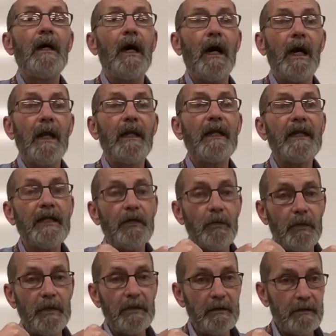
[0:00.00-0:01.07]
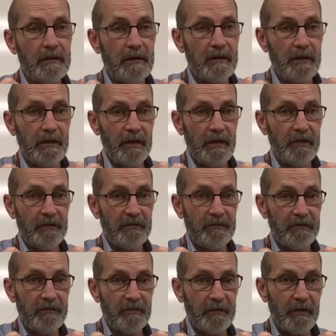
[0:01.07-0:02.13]
Liquid
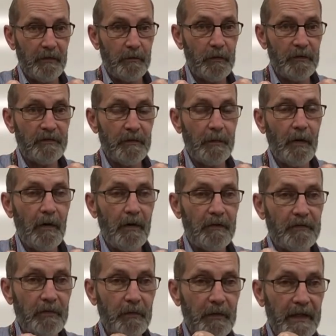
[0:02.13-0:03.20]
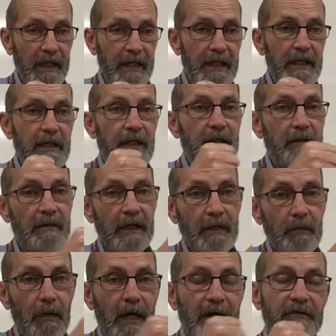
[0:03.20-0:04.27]
they're moved apart, so when they hit, they
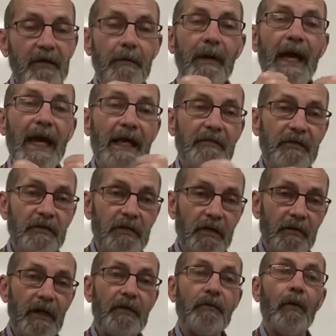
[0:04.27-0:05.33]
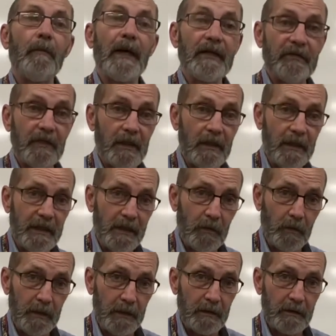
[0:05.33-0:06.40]
will actually pass each other. That's what makes it a
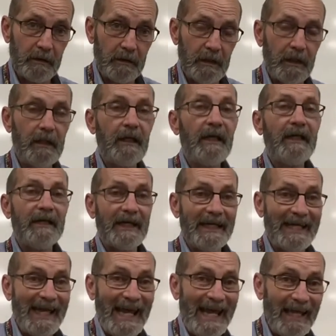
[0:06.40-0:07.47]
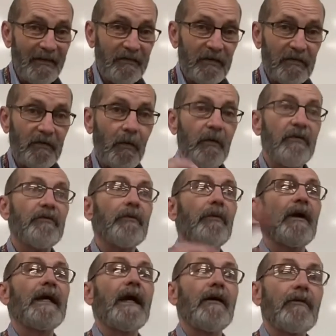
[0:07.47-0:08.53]
liquid, okay? The gases are
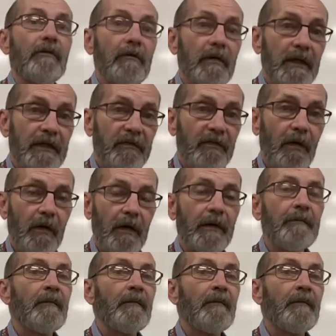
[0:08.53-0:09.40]
spread out really far.